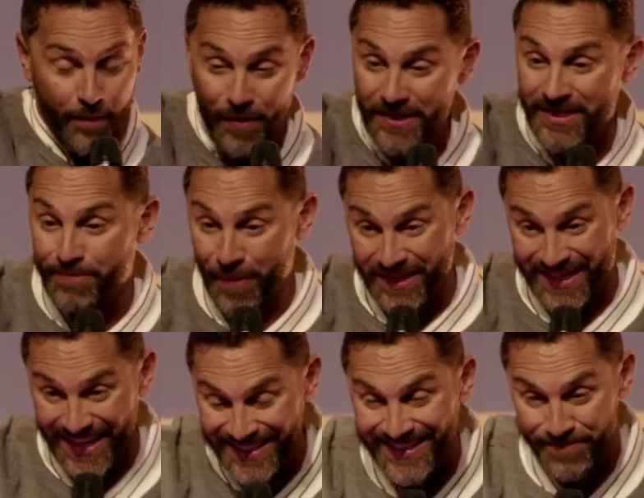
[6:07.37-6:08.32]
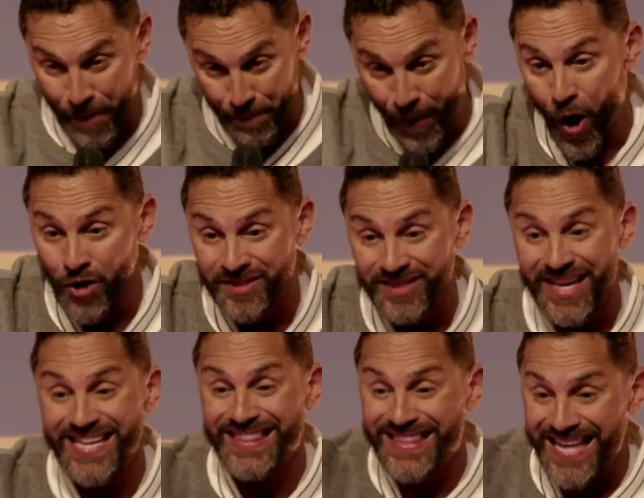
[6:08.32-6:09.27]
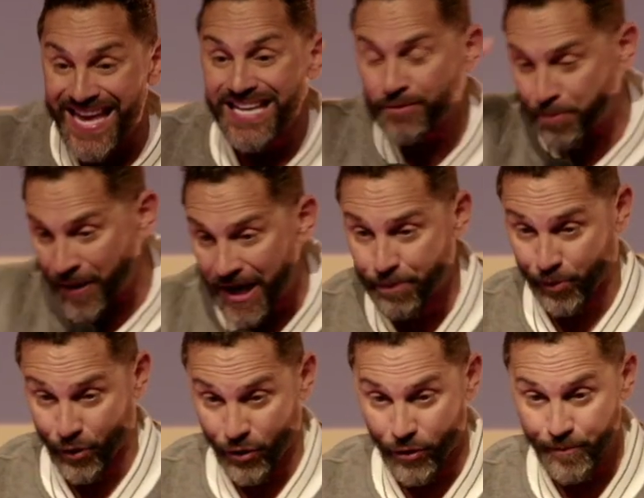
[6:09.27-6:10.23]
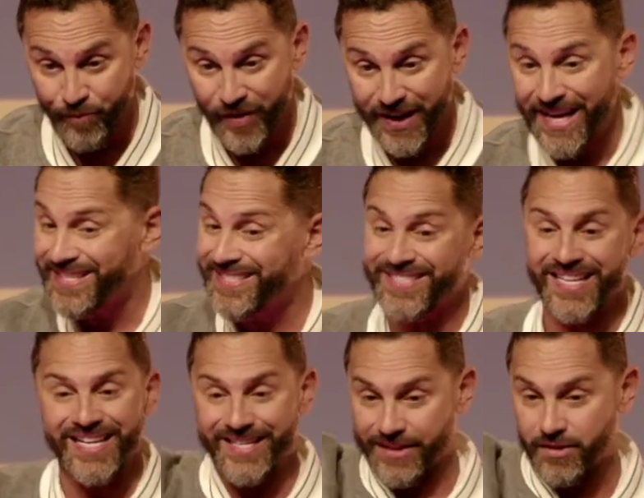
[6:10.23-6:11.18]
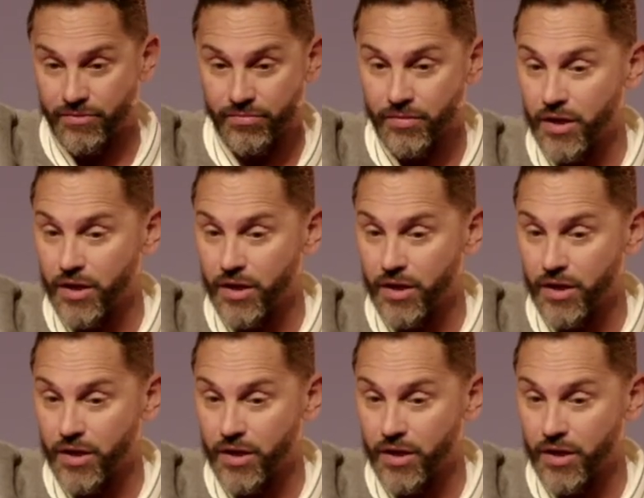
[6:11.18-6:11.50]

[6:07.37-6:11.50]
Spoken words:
But Paul's saying these people exceeded.